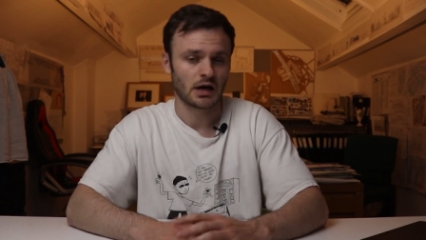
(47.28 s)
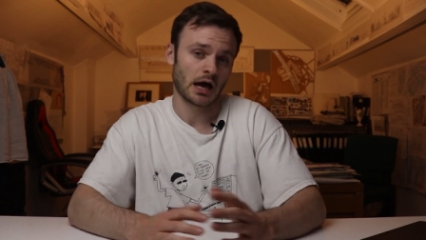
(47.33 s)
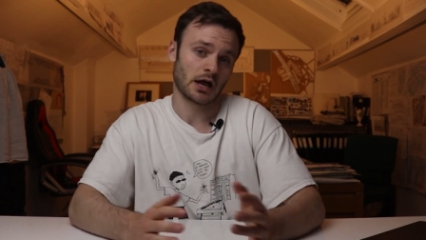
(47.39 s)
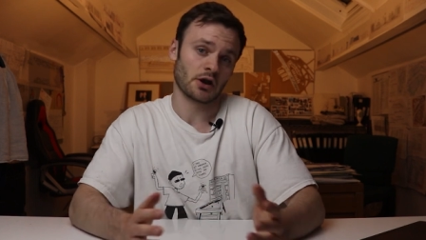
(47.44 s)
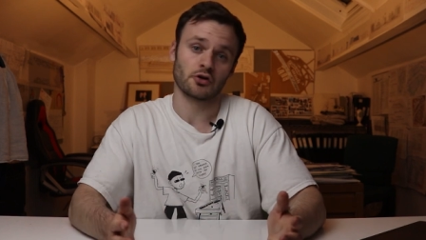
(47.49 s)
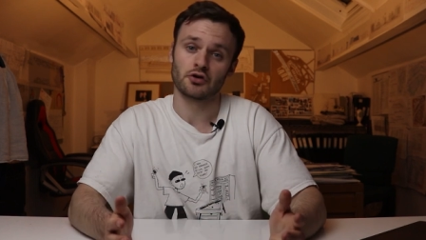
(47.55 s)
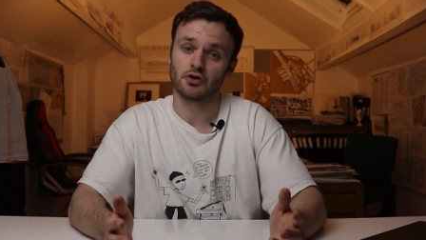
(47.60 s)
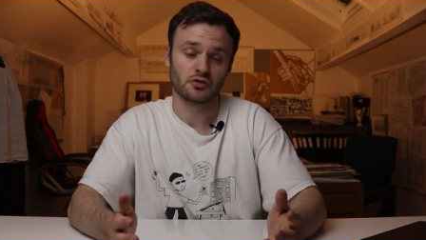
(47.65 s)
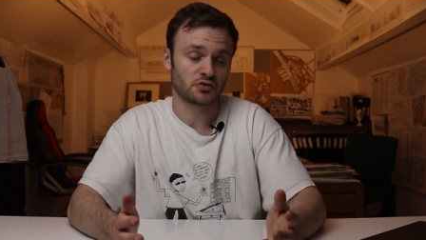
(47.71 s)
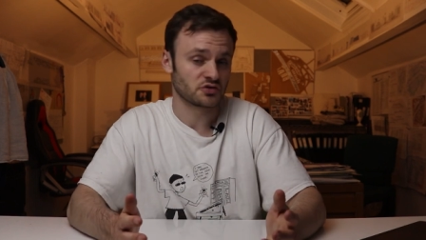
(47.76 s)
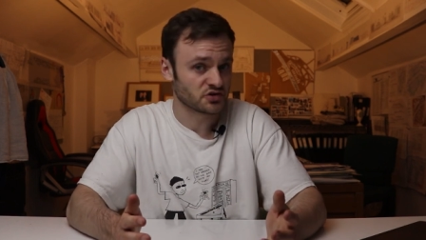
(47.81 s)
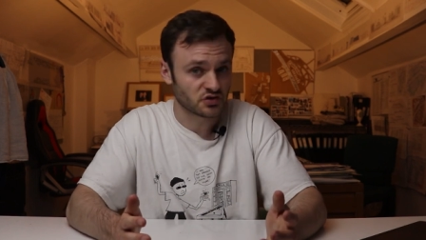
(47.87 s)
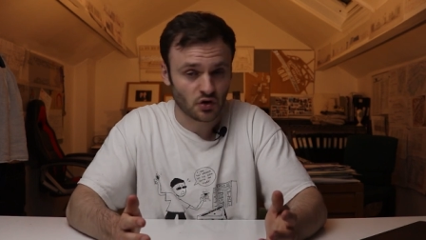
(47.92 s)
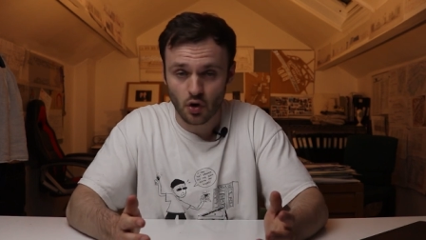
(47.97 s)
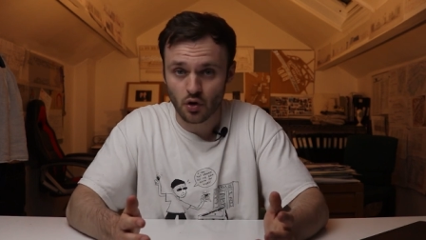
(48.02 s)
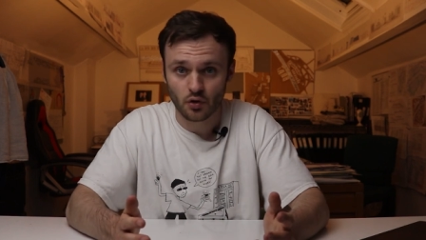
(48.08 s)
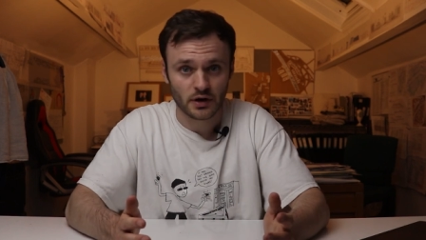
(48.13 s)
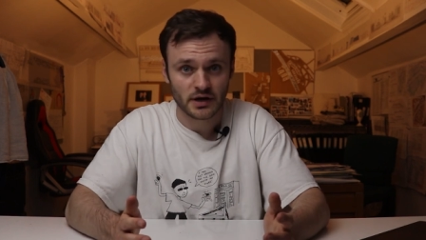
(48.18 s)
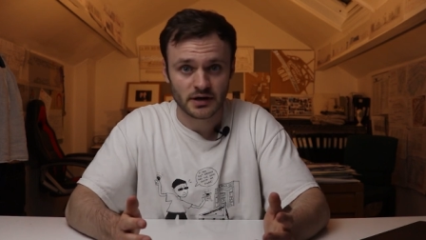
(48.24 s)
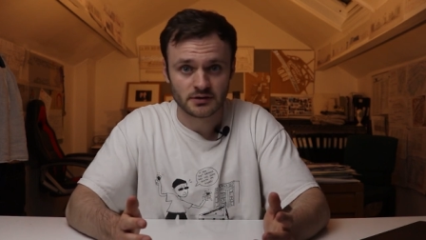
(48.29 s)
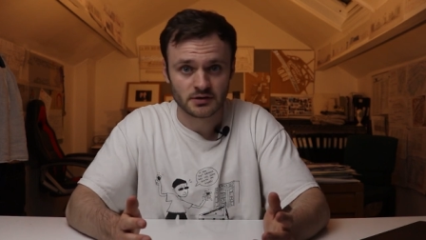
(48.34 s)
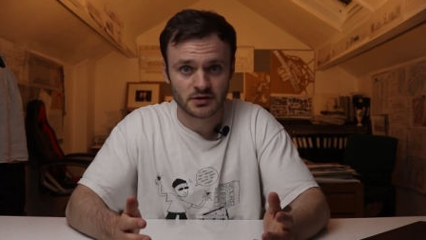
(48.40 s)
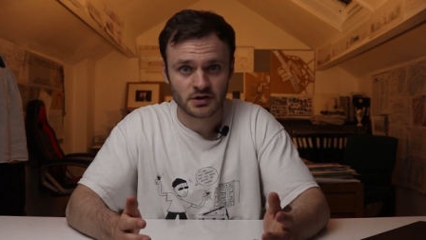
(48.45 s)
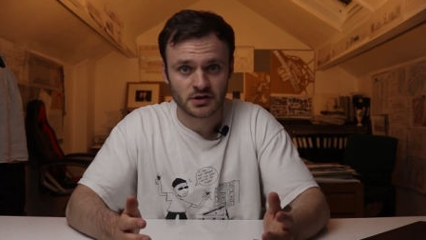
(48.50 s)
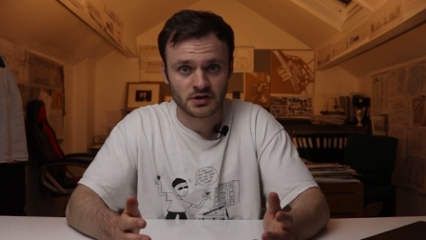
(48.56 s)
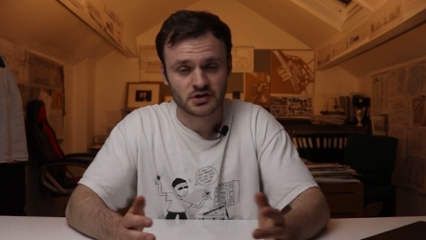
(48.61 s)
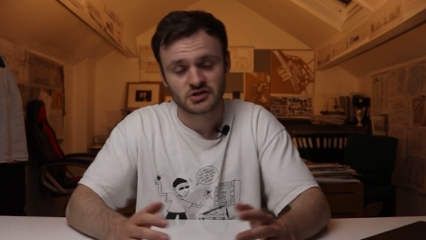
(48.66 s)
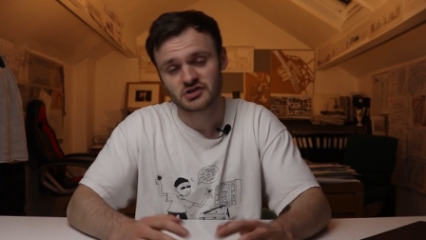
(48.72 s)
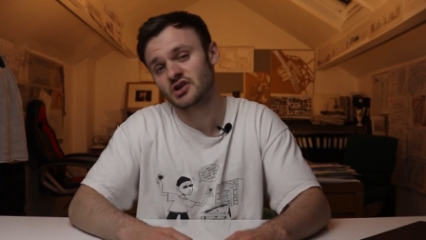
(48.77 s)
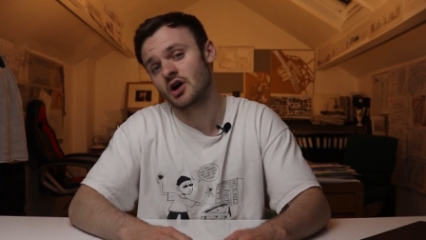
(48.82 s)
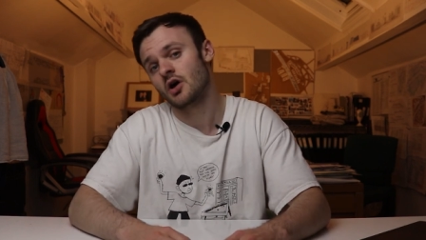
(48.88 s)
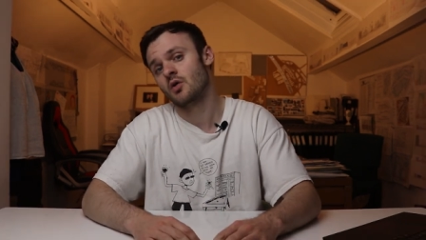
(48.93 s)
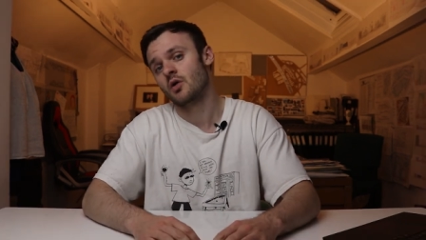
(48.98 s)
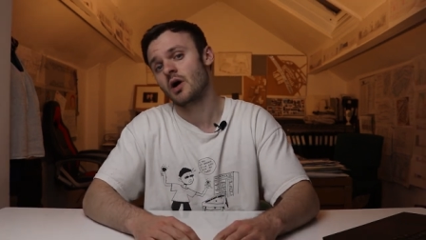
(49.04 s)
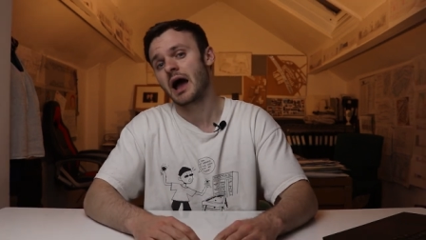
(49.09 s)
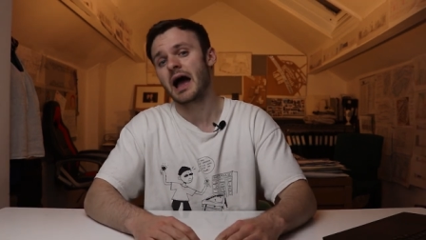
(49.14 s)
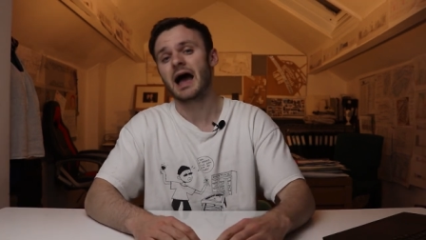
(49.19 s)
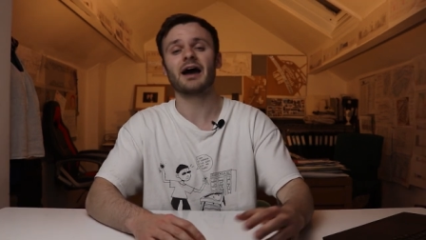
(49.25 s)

I don't know the story. So